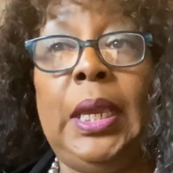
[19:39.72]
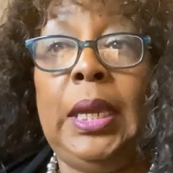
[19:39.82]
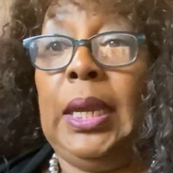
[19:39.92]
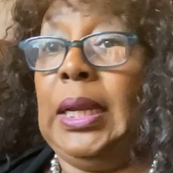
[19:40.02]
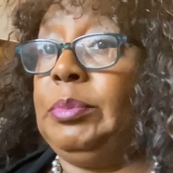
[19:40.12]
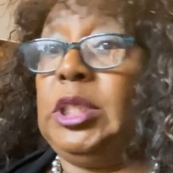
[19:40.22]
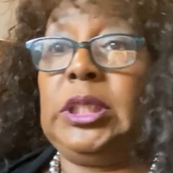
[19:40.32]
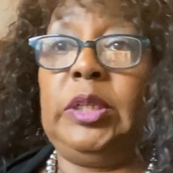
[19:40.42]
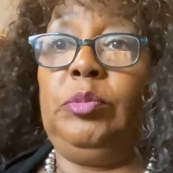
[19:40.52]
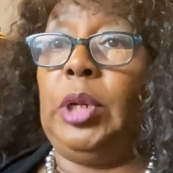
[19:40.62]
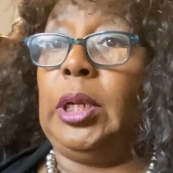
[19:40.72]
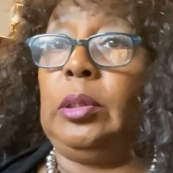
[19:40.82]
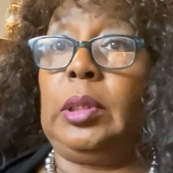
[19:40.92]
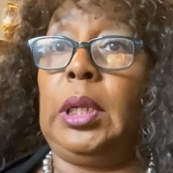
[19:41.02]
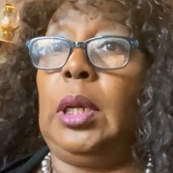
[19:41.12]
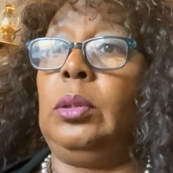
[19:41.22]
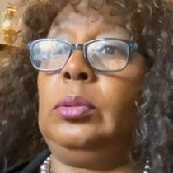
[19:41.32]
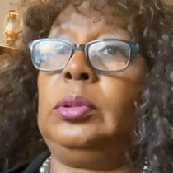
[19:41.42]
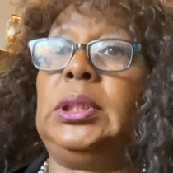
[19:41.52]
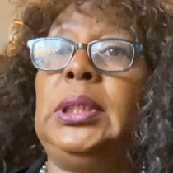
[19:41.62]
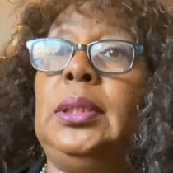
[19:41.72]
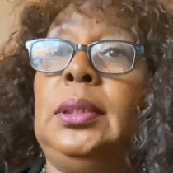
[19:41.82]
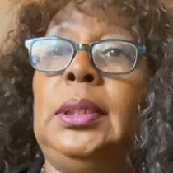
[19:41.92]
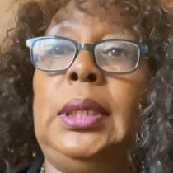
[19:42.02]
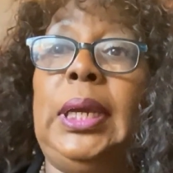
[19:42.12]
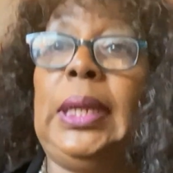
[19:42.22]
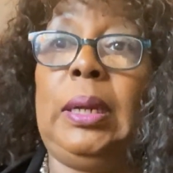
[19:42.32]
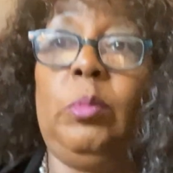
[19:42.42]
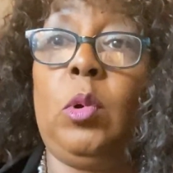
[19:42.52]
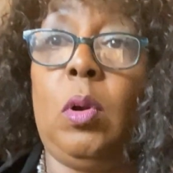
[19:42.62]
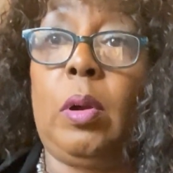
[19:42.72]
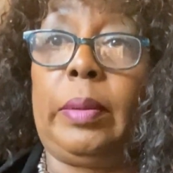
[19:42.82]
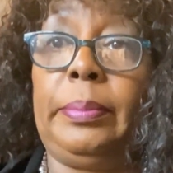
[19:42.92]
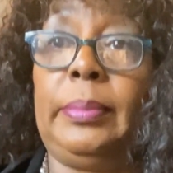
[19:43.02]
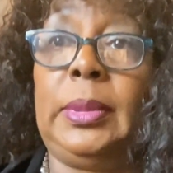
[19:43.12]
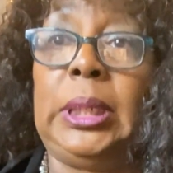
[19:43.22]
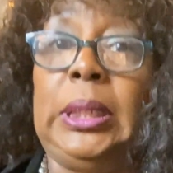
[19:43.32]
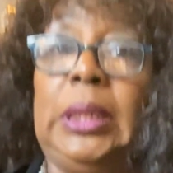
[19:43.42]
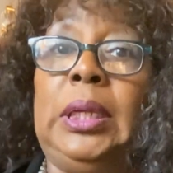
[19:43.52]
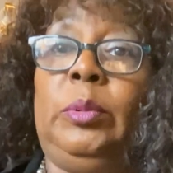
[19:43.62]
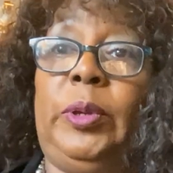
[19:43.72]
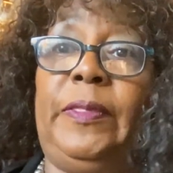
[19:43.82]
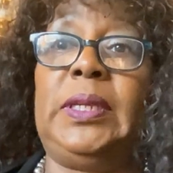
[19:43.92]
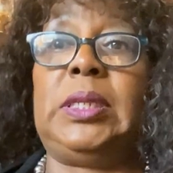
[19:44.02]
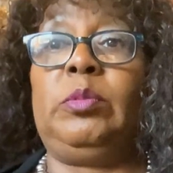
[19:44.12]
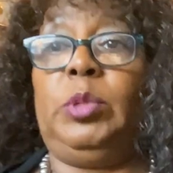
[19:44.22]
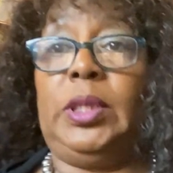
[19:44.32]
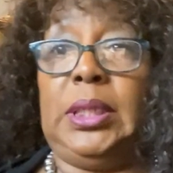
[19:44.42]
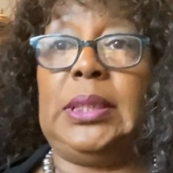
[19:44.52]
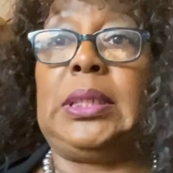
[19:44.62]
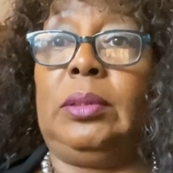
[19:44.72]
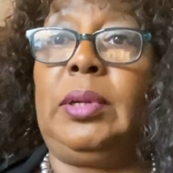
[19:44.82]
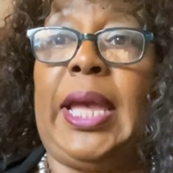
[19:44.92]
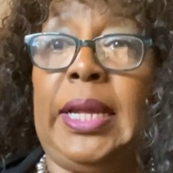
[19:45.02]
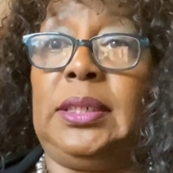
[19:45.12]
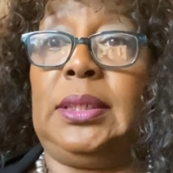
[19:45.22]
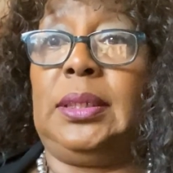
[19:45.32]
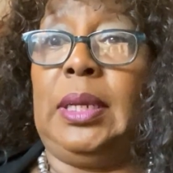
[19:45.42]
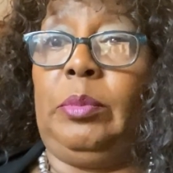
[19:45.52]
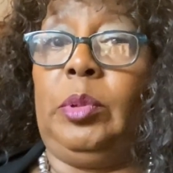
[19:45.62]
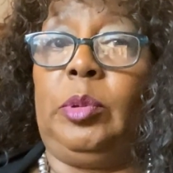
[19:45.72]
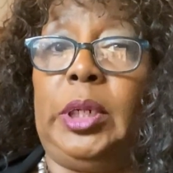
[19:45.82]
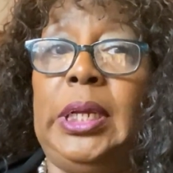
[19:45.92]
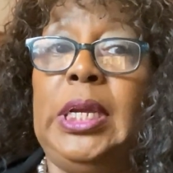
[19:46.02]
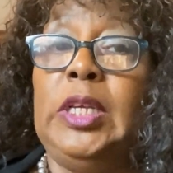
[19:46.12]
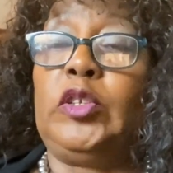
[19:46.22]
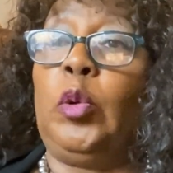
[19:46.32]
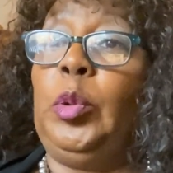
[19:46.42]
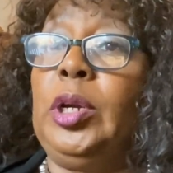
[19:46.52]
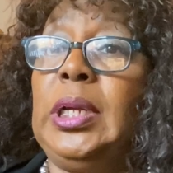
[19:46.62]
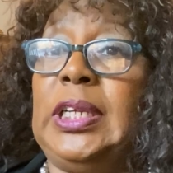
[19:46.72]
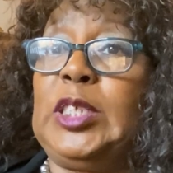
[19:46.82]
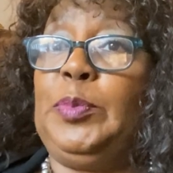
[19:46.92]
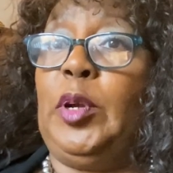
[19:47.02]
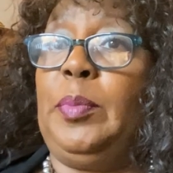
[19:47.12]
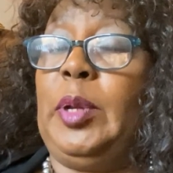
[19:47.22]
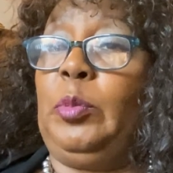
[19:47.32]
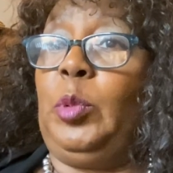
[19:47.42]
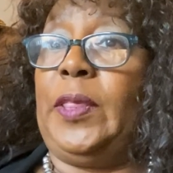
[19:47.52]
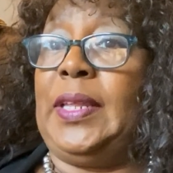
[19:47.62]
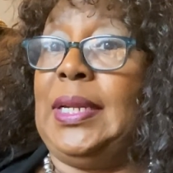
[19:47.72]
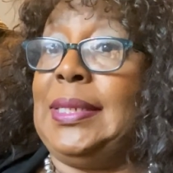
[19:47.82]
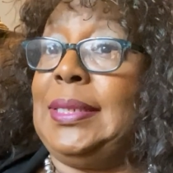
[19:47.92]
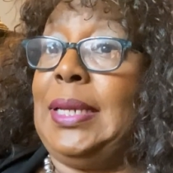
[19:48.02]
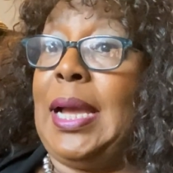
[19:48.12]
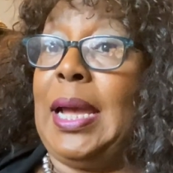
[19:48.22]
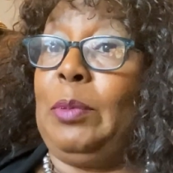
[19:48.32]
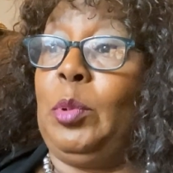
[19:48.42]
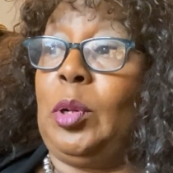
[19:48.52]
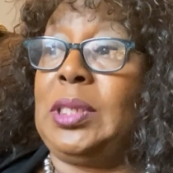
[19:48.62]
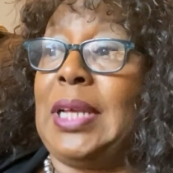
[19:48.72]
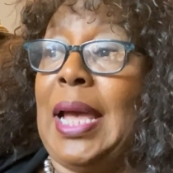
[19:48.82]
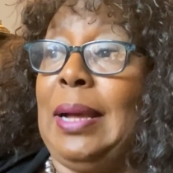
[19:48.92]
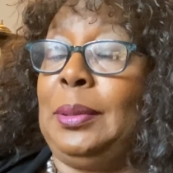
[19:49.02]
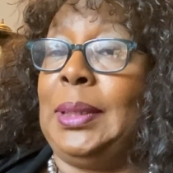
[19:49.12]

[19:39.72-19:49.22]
and I'm just in regular clothes, and I'm warm with this little gadget that we're. So we're going to experiment with it and see how it works out.